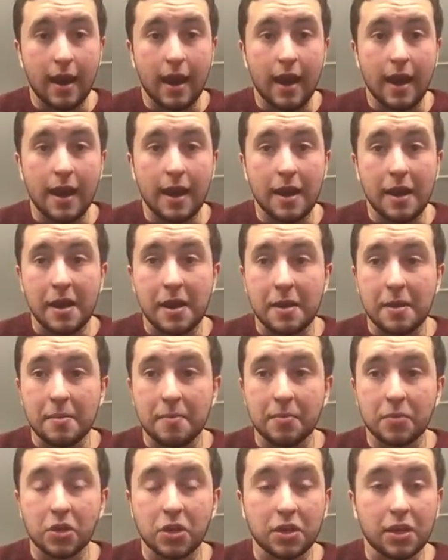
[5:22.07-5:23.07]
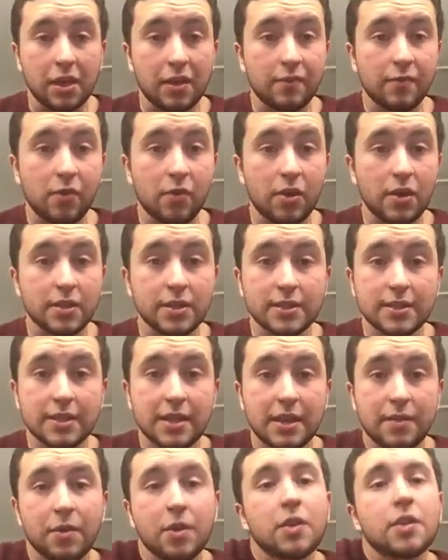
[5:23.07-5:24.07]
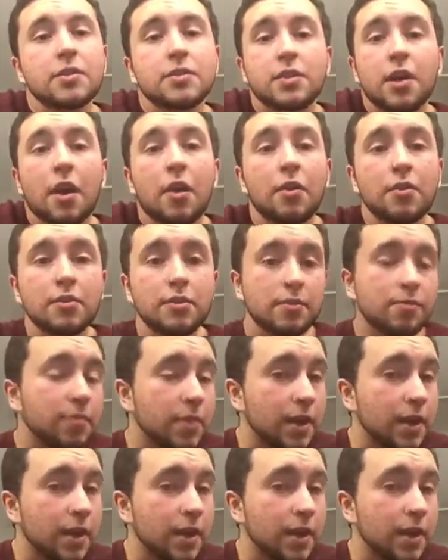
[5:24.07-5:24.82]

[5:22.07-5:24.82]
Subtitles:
I'm looking forward to seeing where this goes,